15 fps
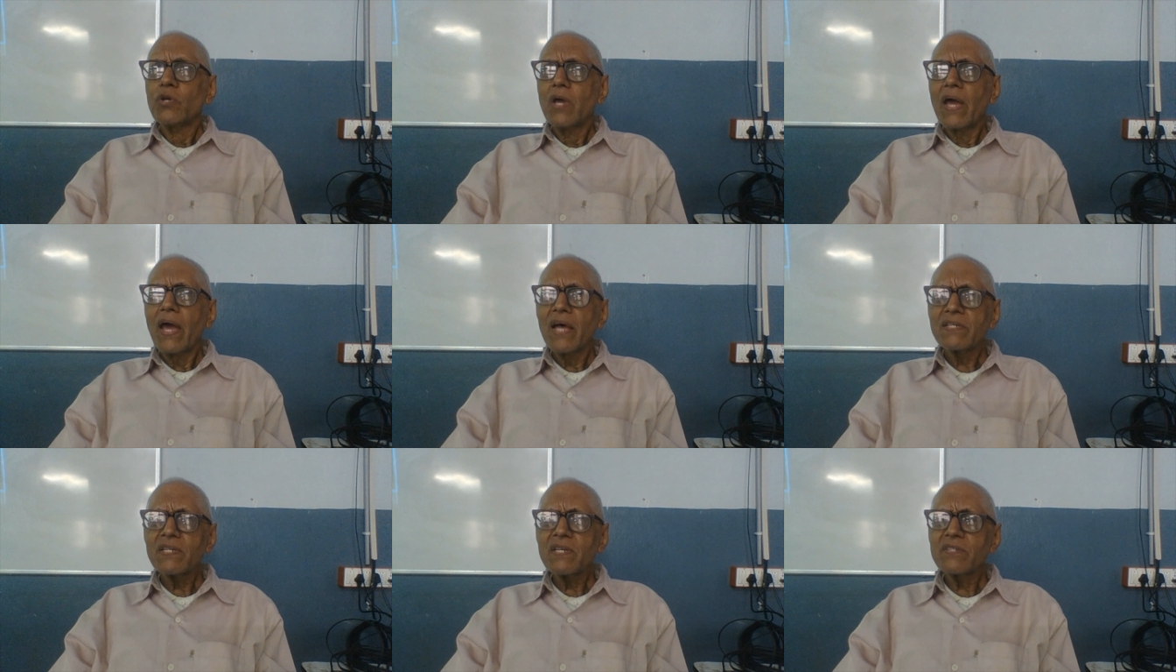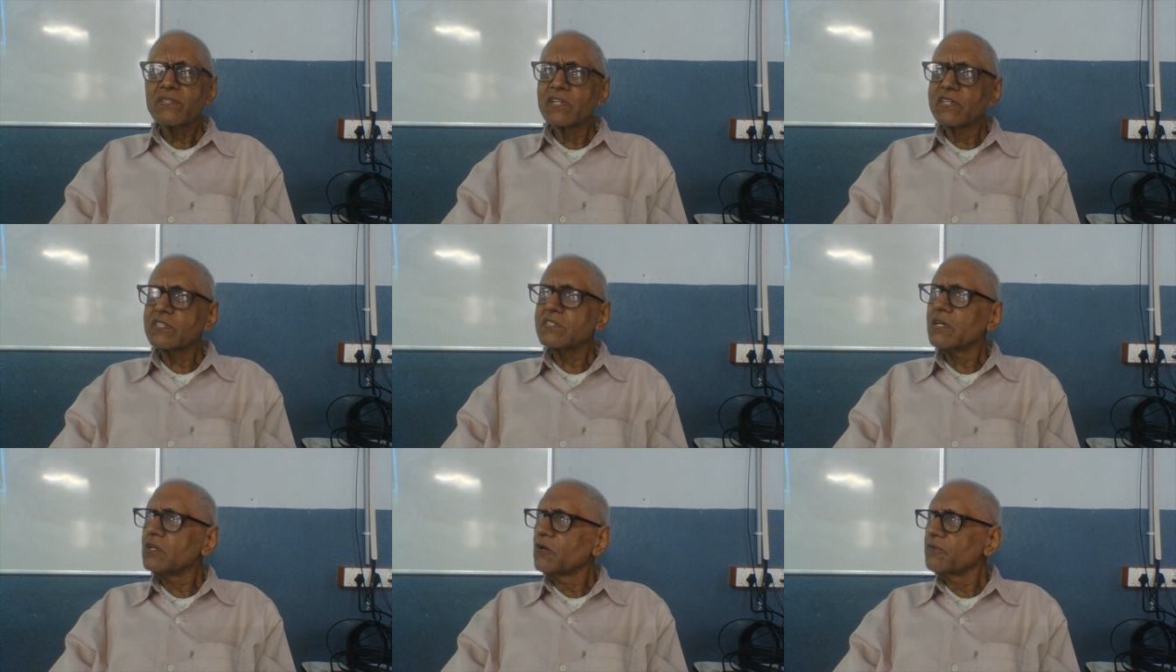As a
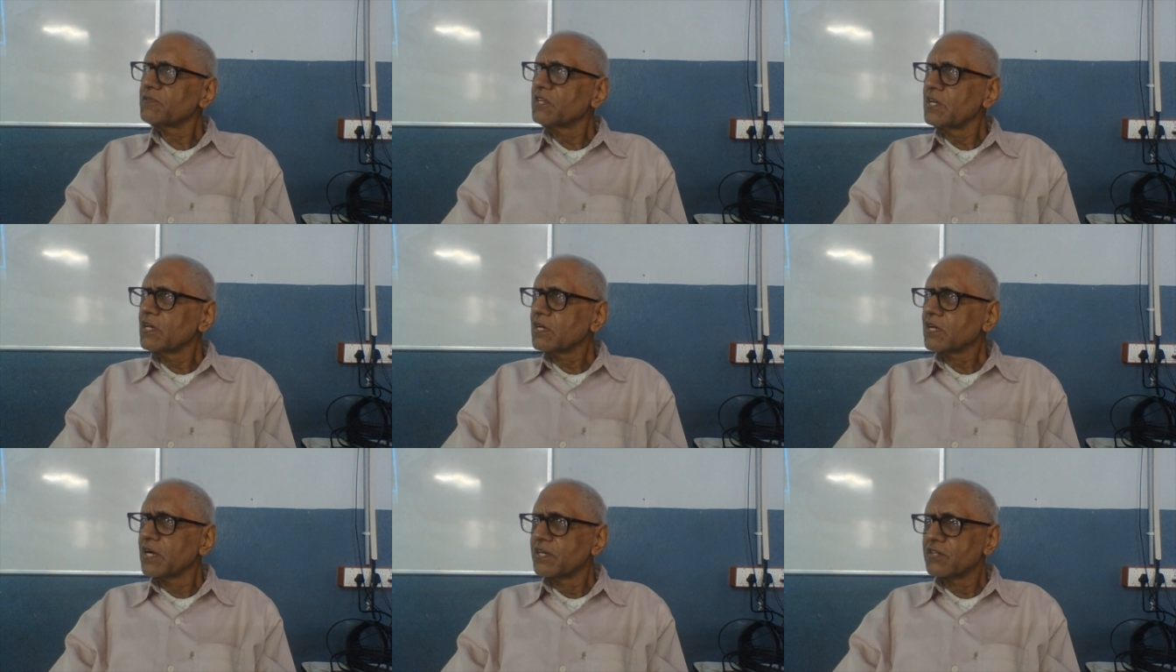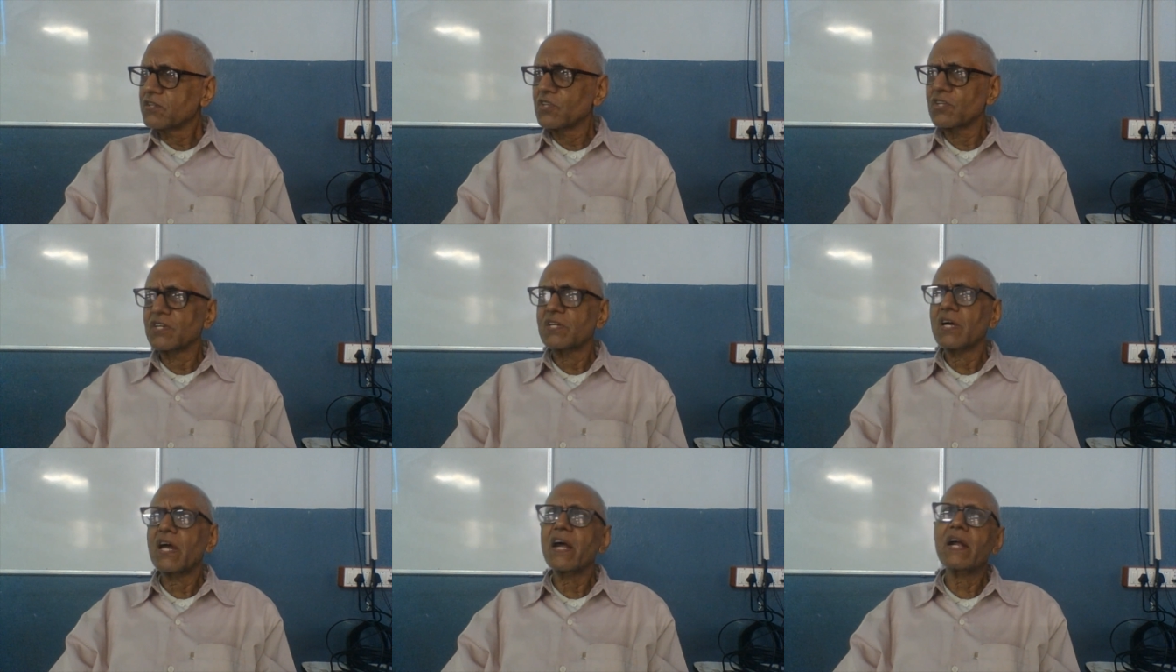citizen of the
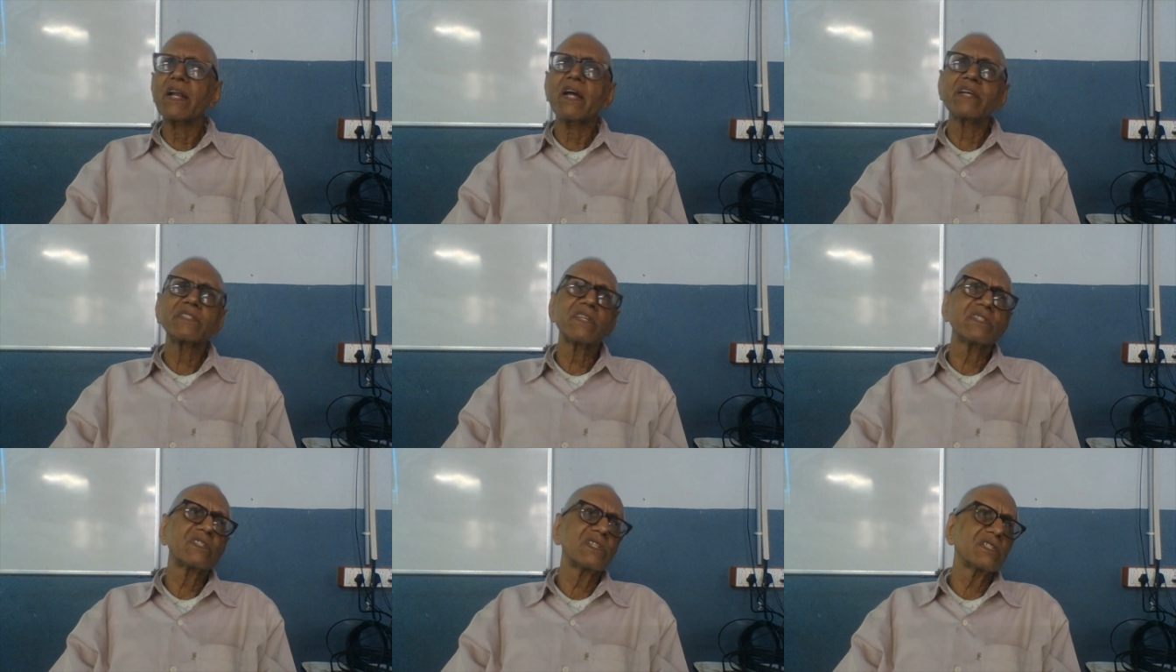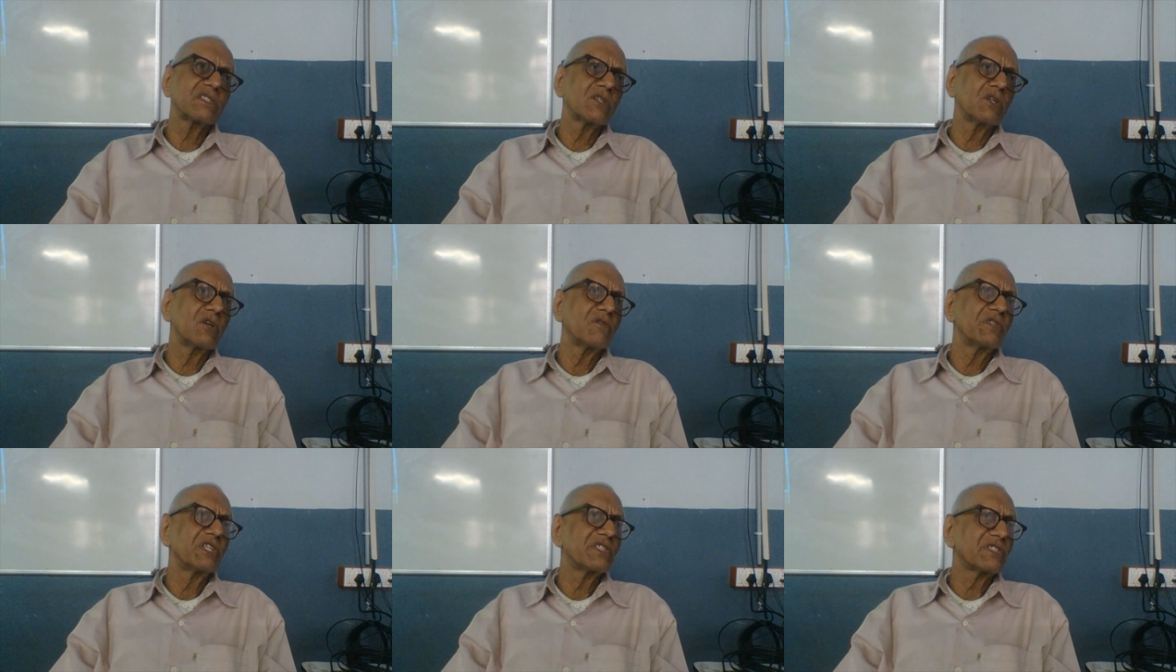country and as a citizen
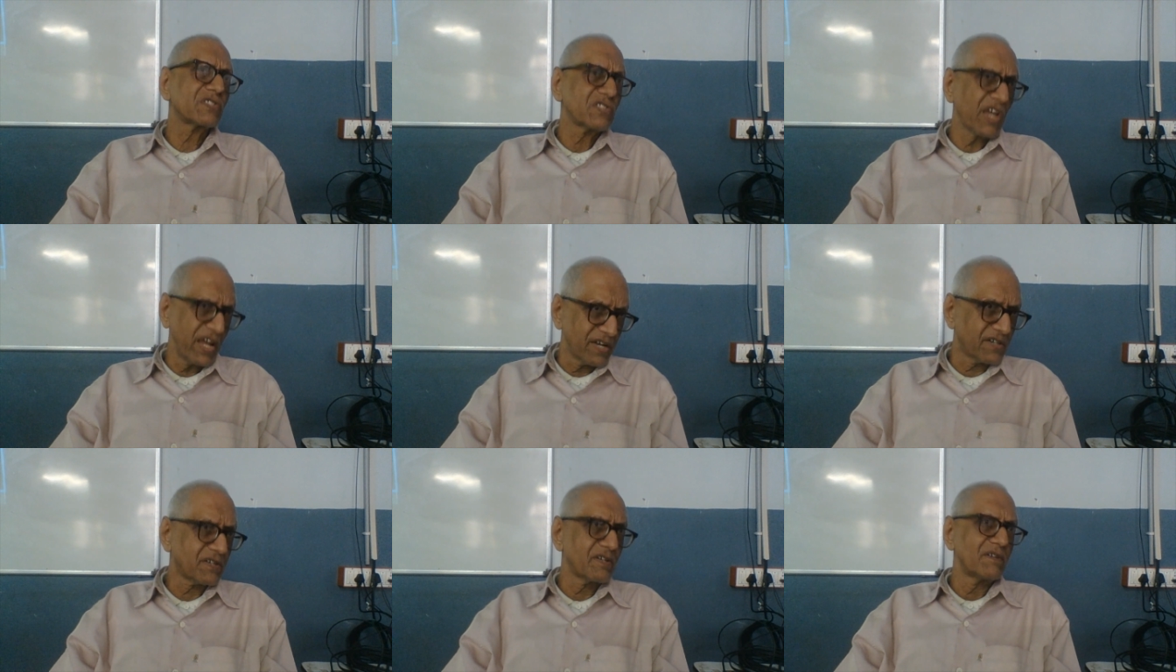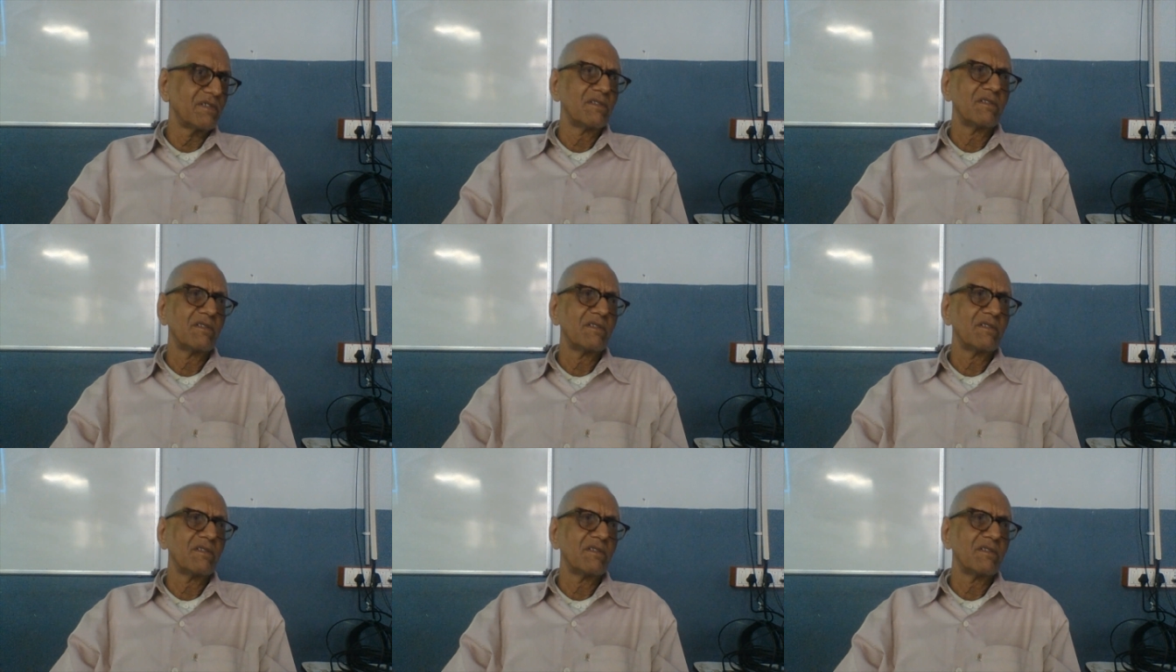of this state,